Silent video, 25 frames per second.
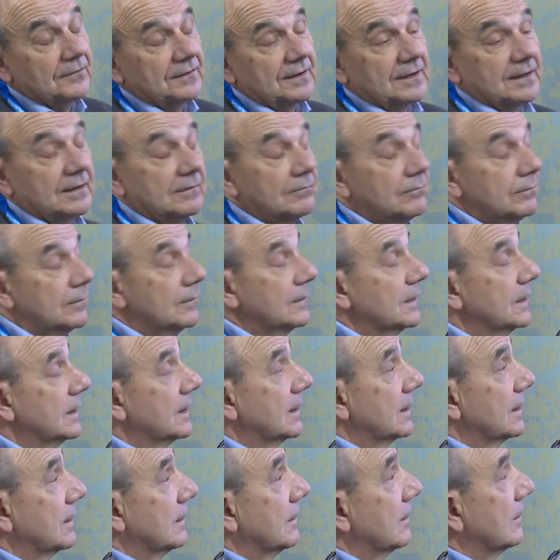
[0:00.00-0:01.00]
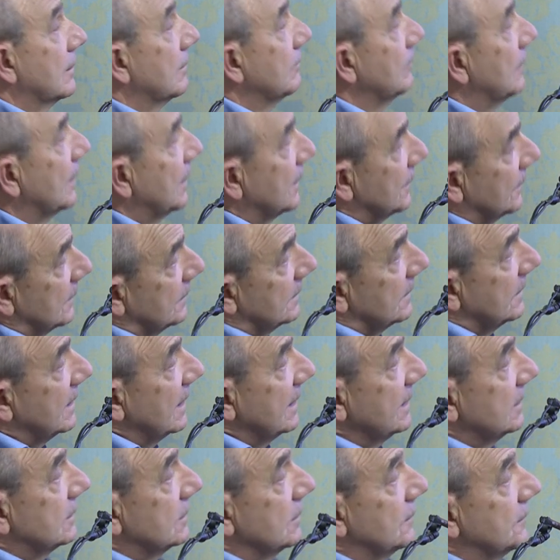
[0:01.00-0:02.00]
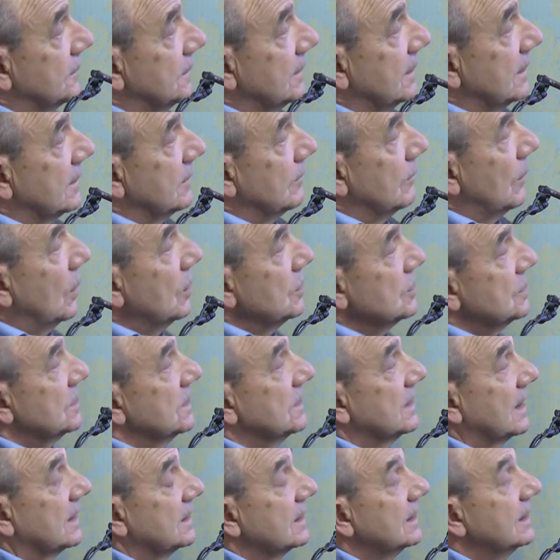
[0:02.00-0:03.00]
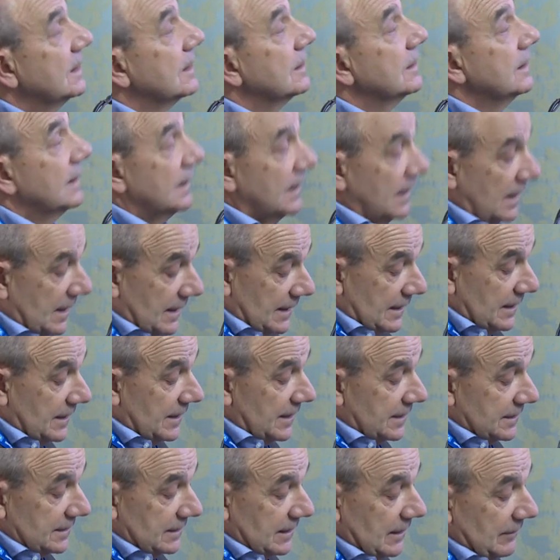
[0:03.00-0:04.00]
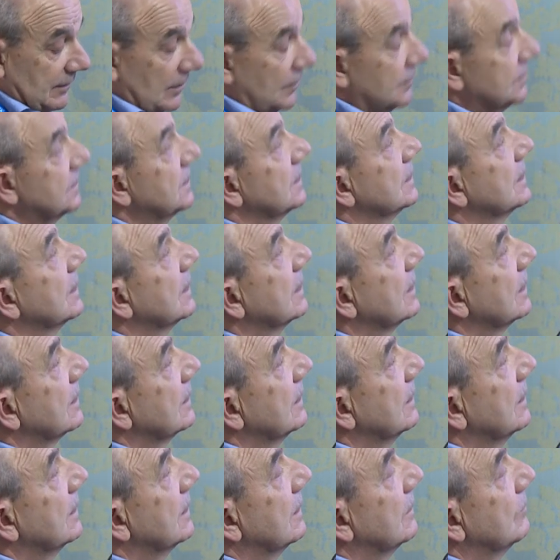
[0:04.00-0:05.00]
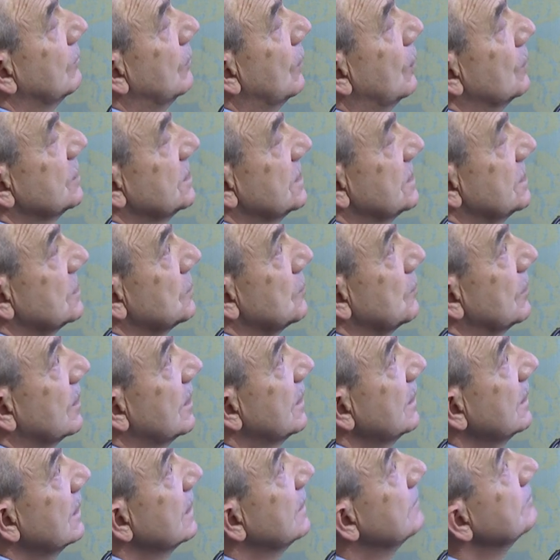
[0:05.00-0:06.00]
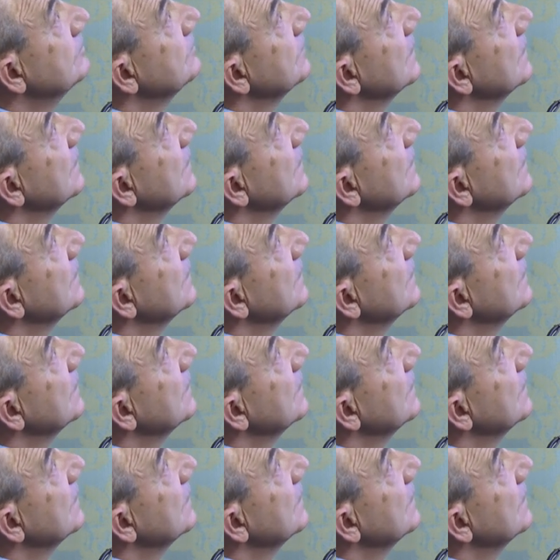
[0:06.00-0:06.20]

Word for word: of the uh, birth date of Monge, that he learned about Monge's work.